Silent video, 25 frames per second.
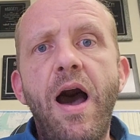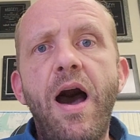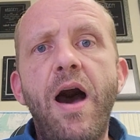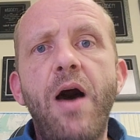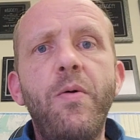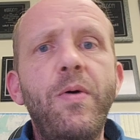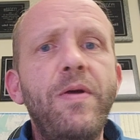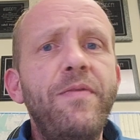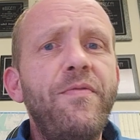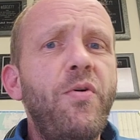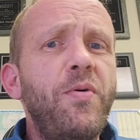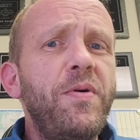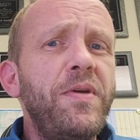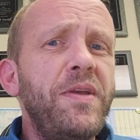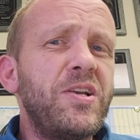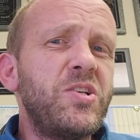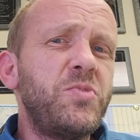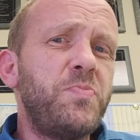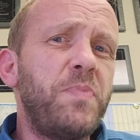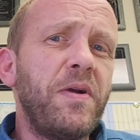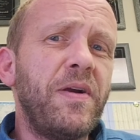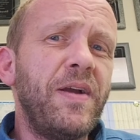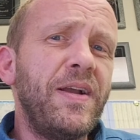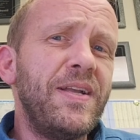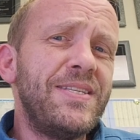Uh, we've only
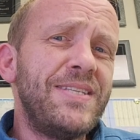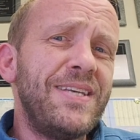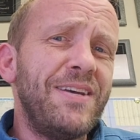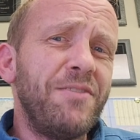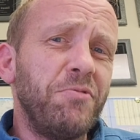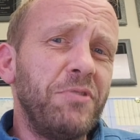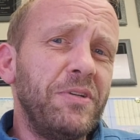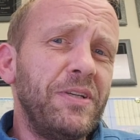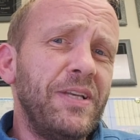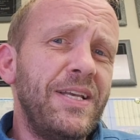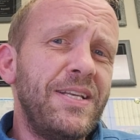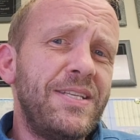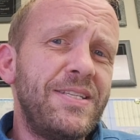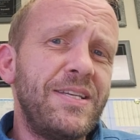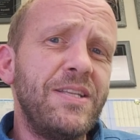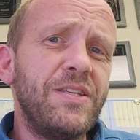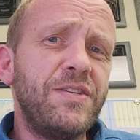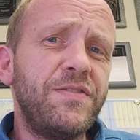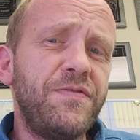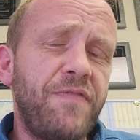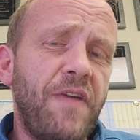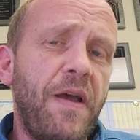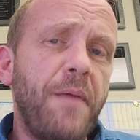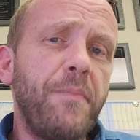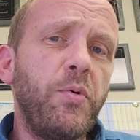experienced it really
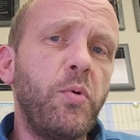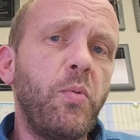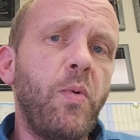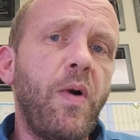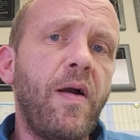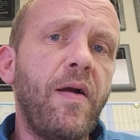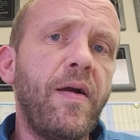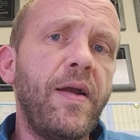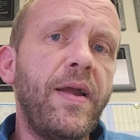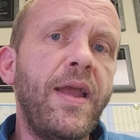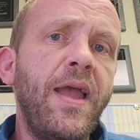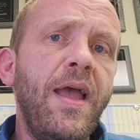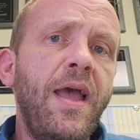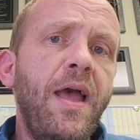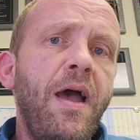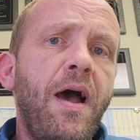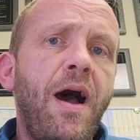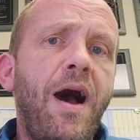since February,